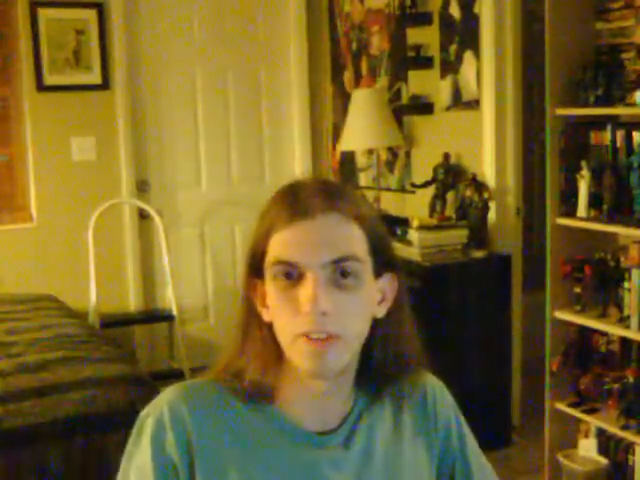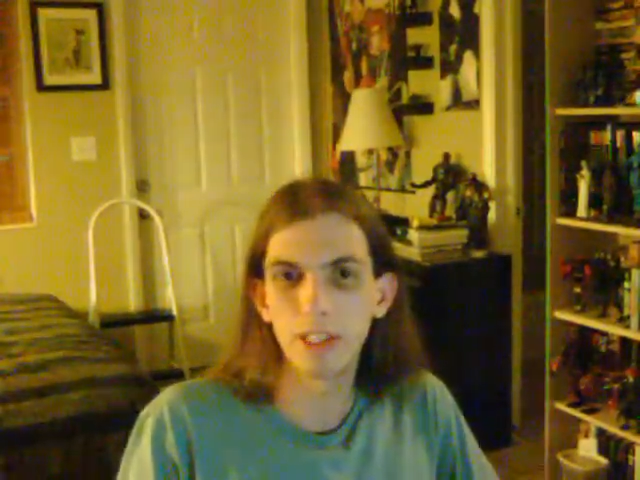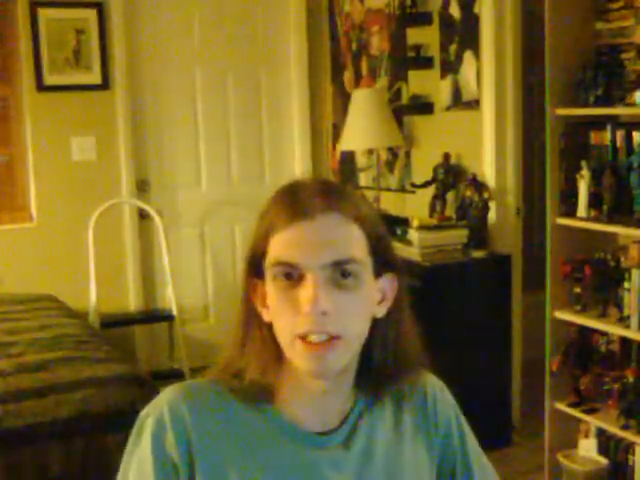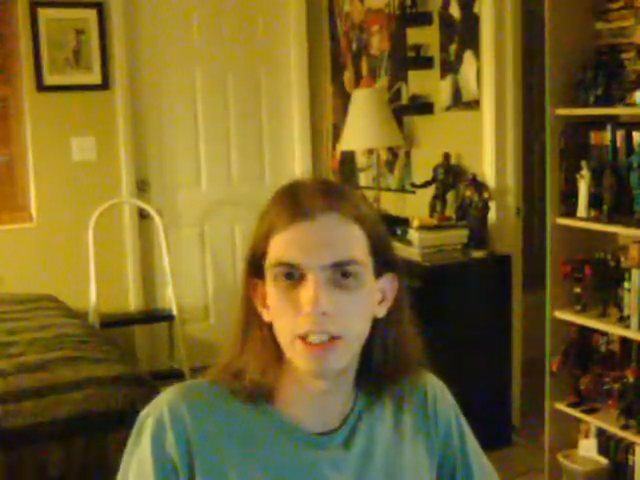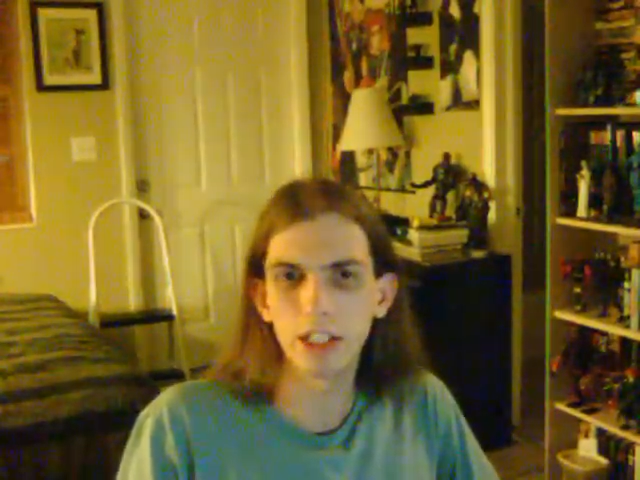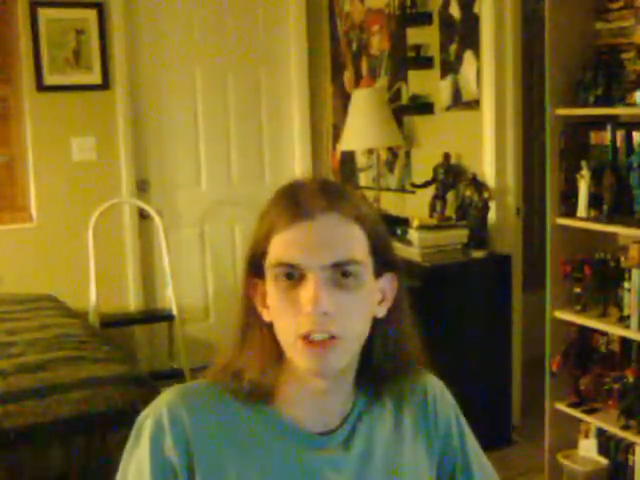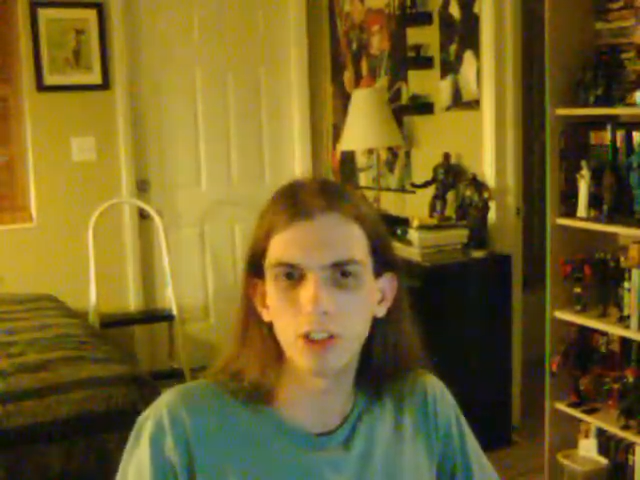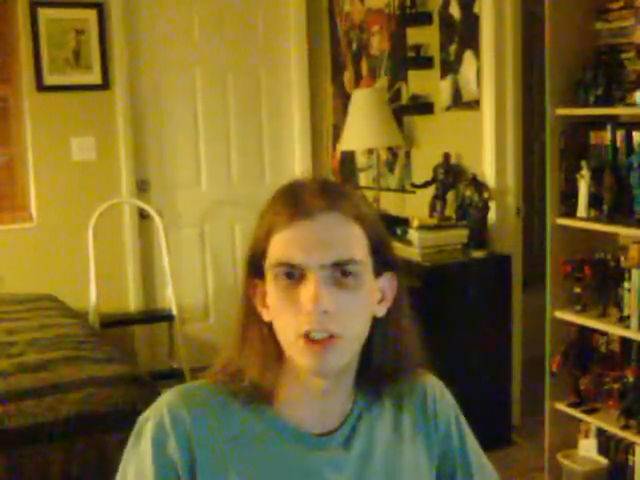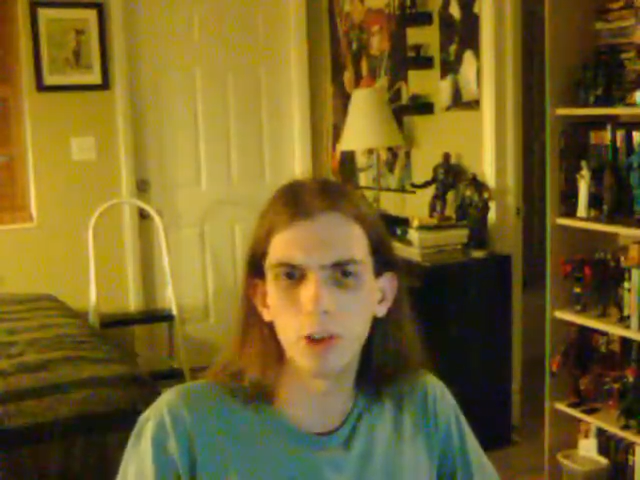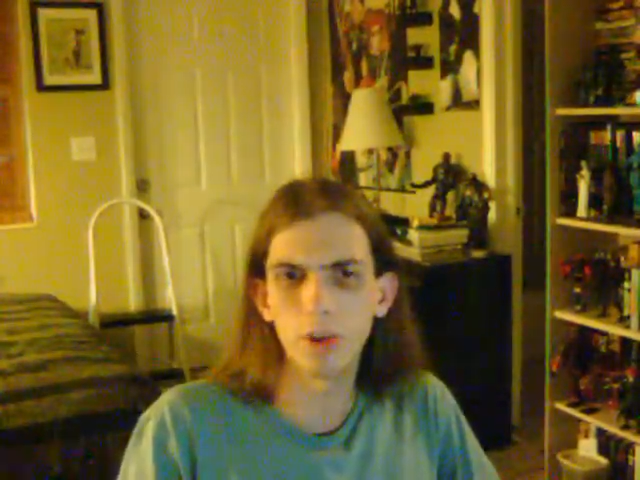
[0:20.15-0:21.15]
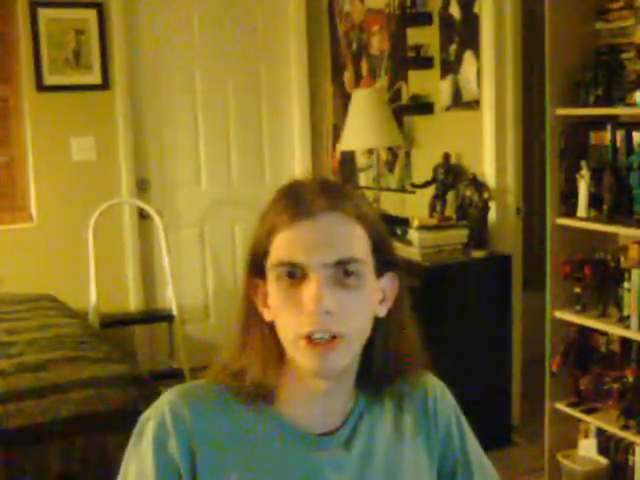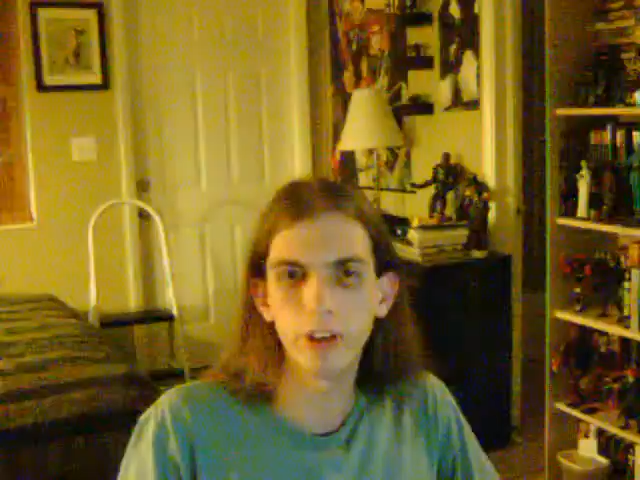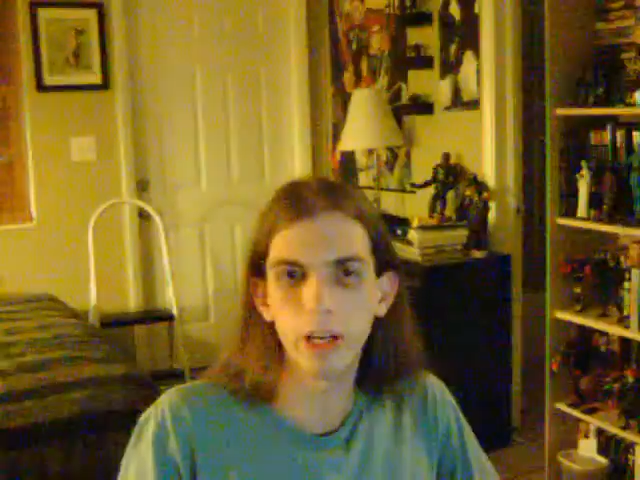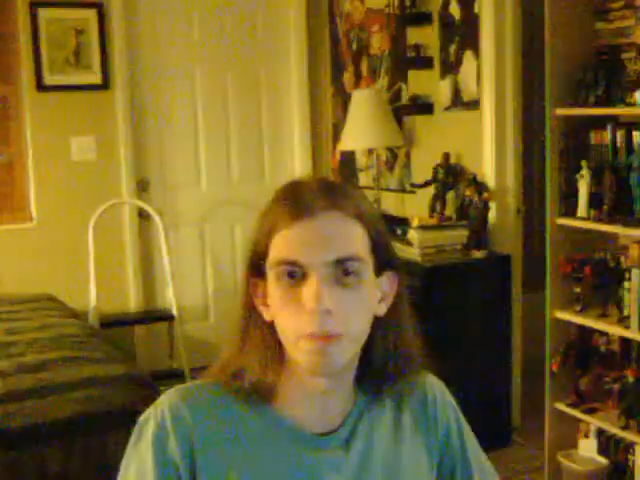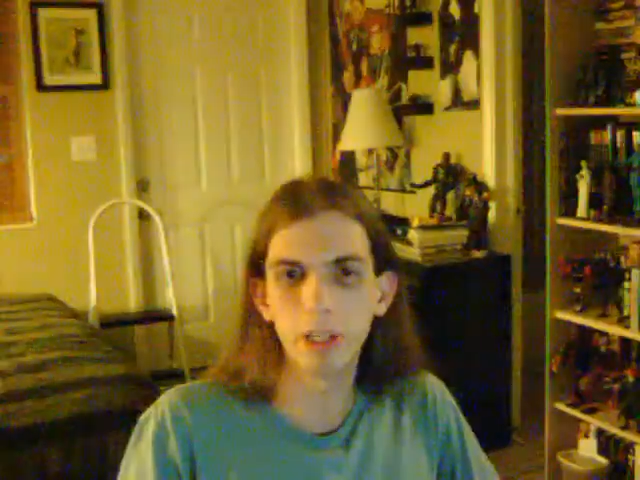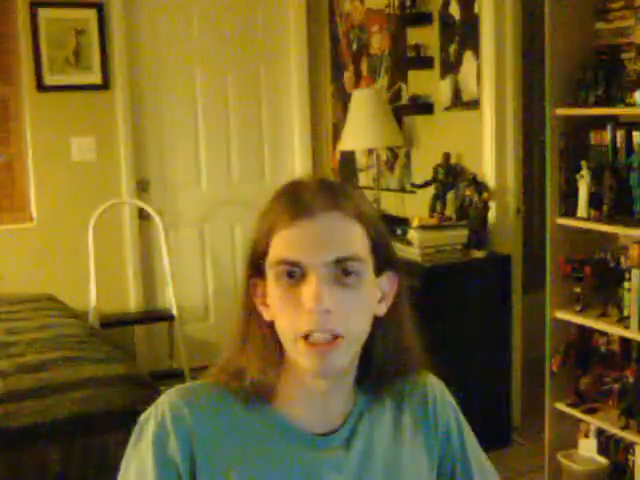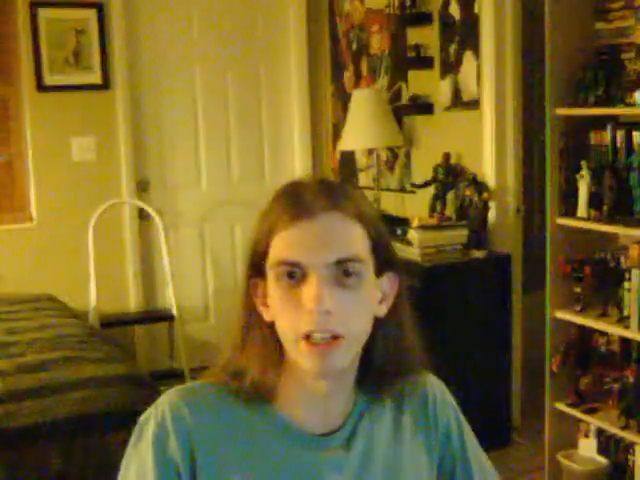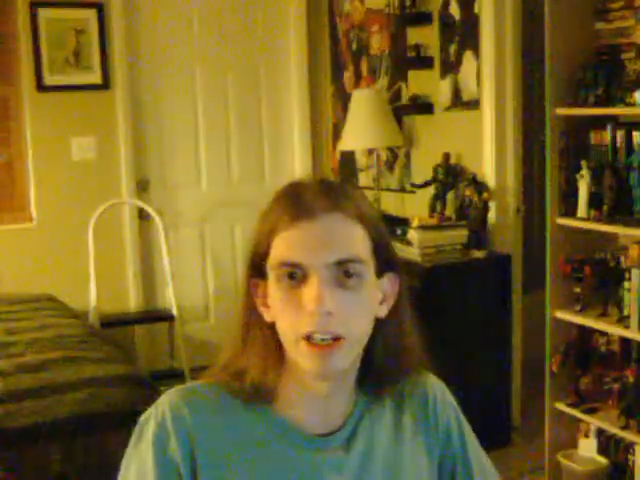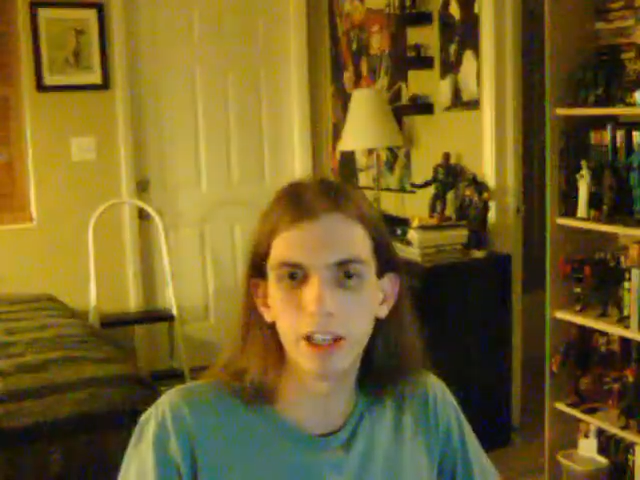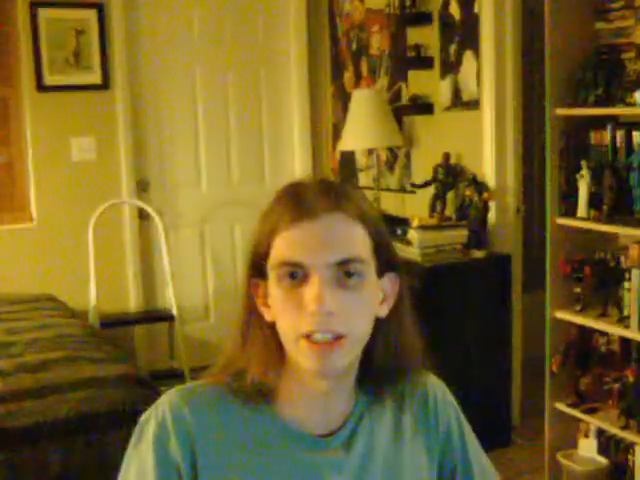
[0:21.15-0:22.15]
of things that are so incredibly
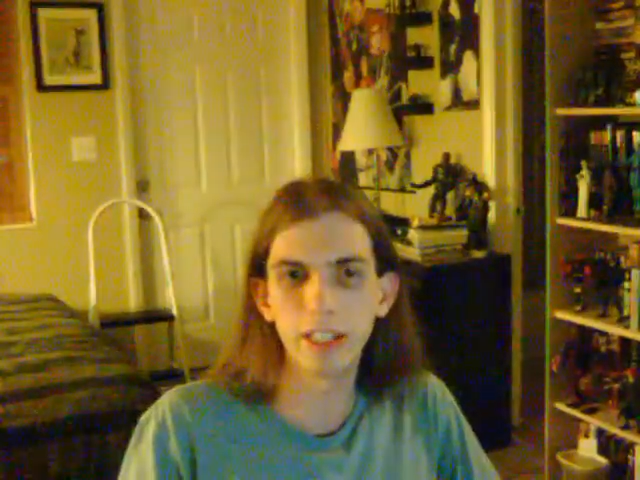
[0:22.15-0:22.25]
large